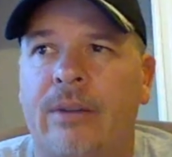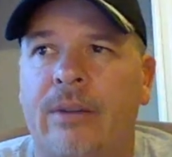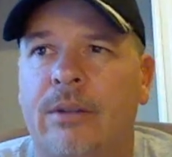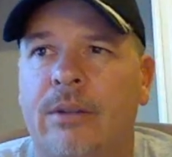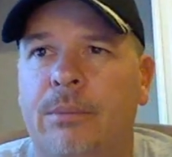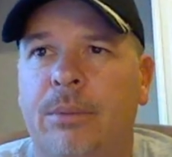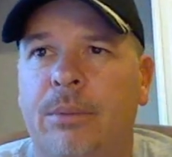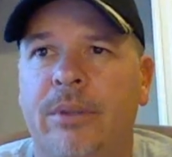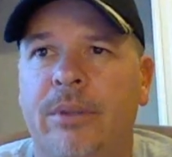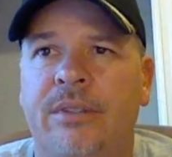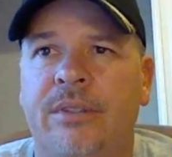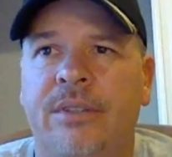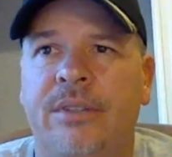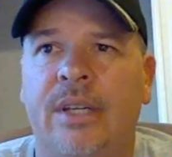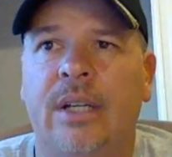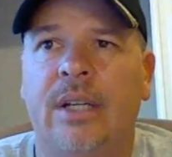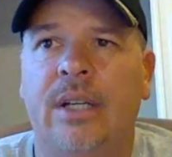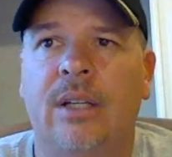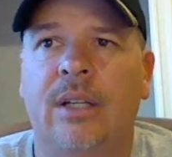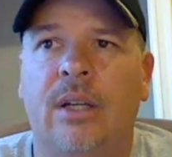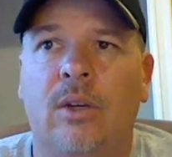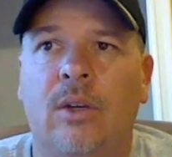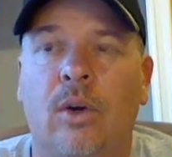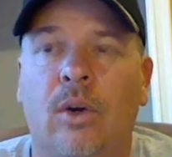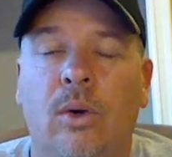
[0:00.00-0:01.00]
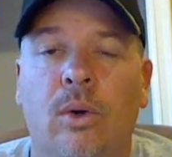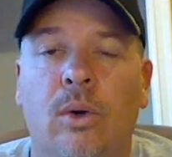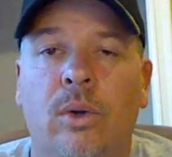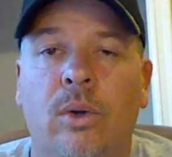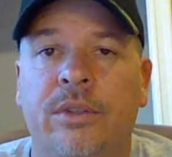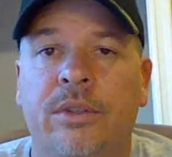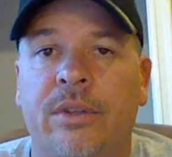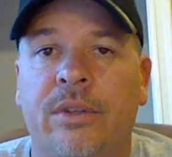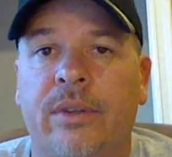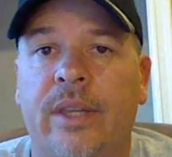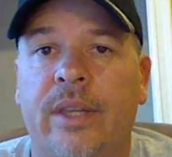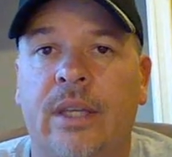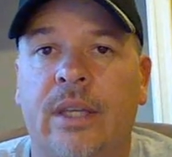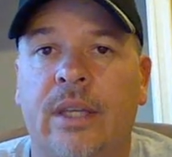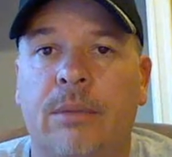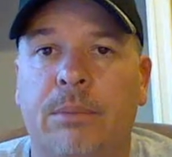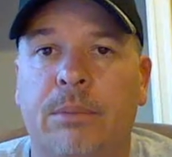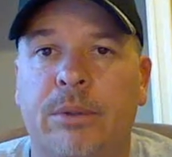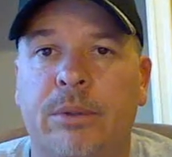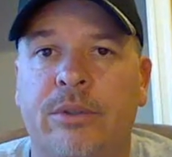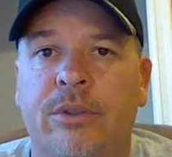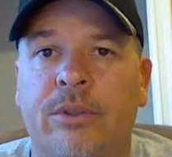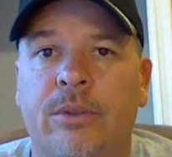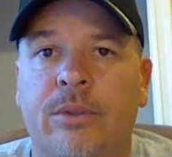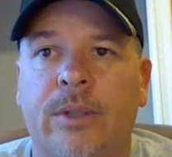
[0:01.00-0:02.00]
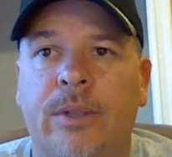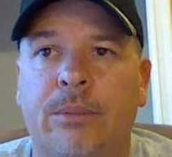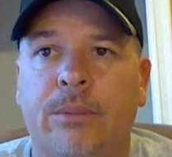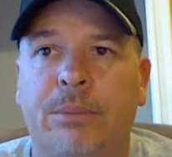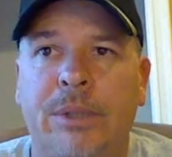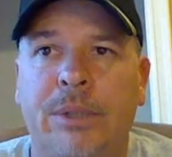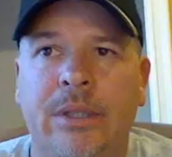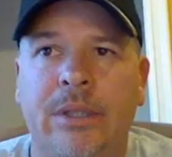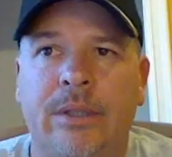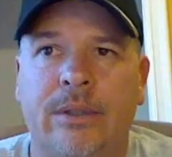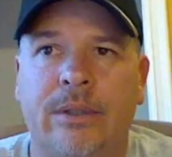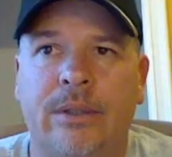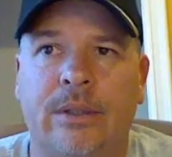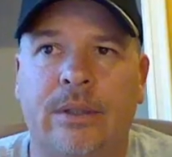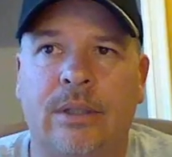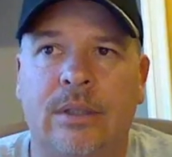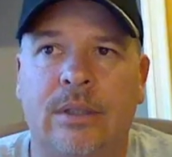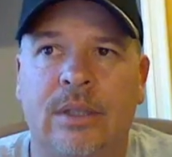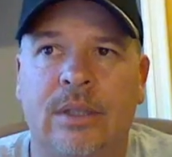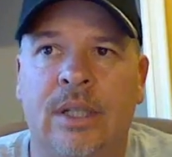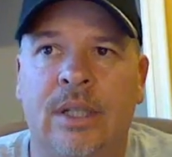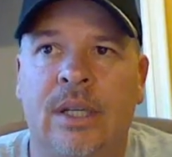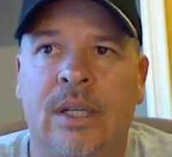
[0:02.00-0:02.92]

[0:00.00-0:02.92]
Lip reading: to put the sale on hold so they can pursue an appeal.